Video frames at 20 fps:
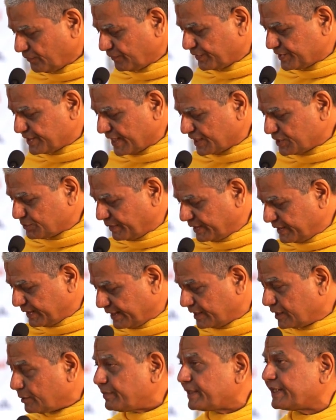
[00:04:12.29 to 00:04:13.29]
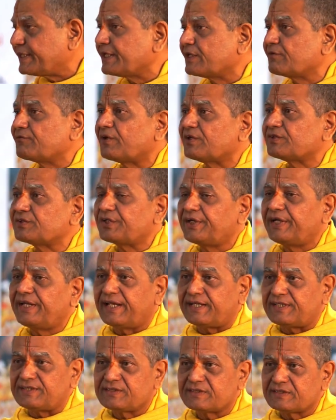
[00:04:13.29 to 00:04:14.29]
which has been deliberating for 3
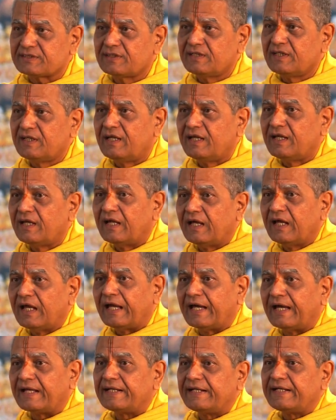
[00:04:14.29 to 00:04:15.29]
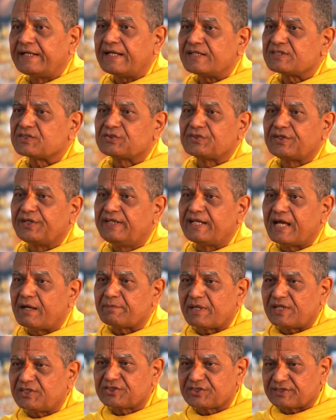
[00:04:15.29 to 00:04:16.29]
days, and it has 3
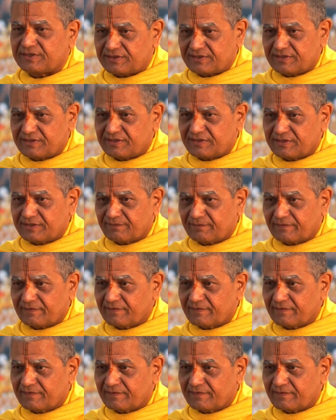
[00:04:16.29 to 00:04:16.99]
dimensions.